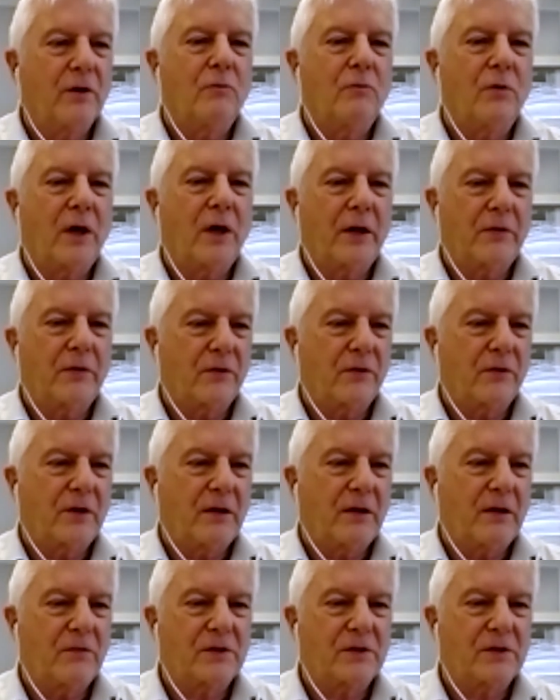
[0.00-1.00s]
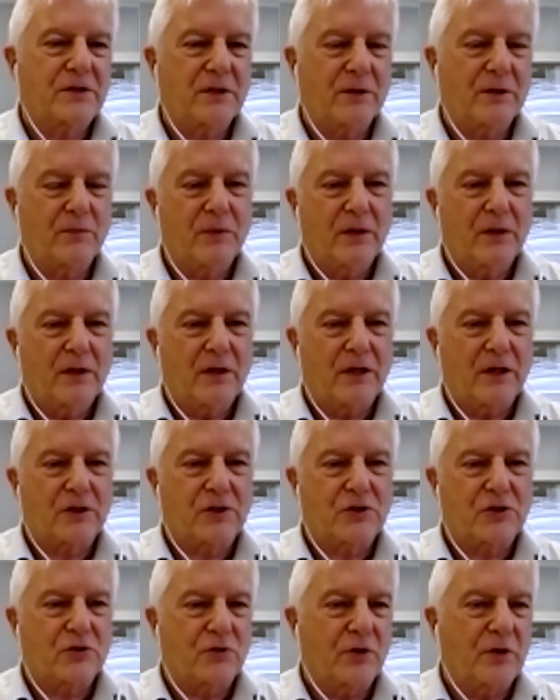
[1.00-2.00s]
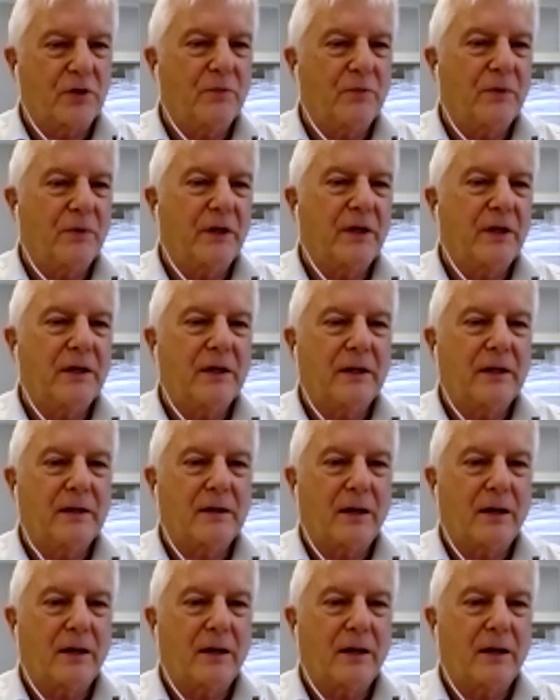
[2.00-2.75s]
rather than having some extremely